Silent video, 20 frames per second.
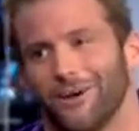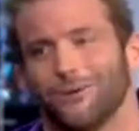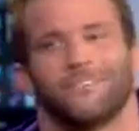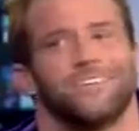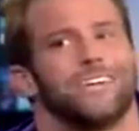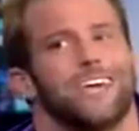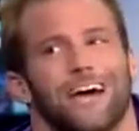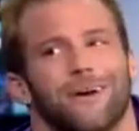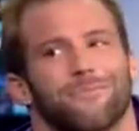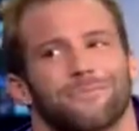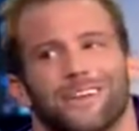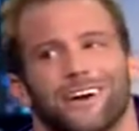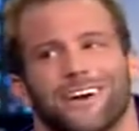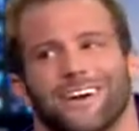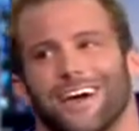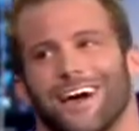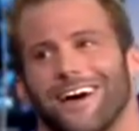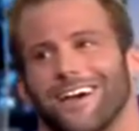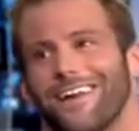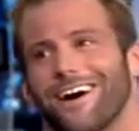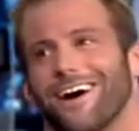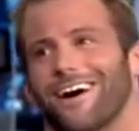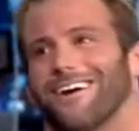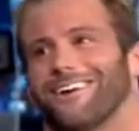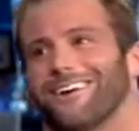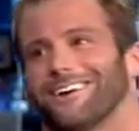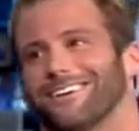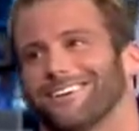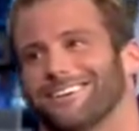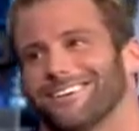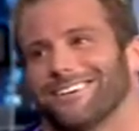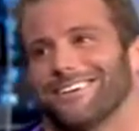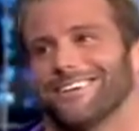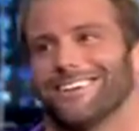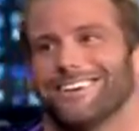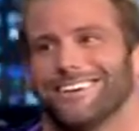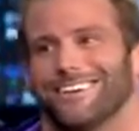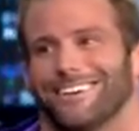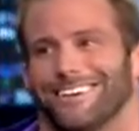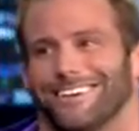No DMs, not
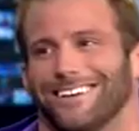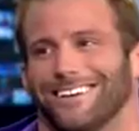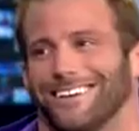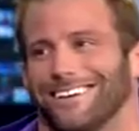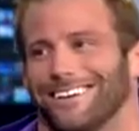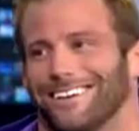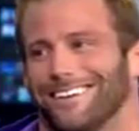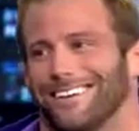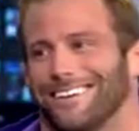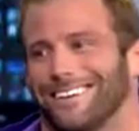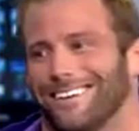yet,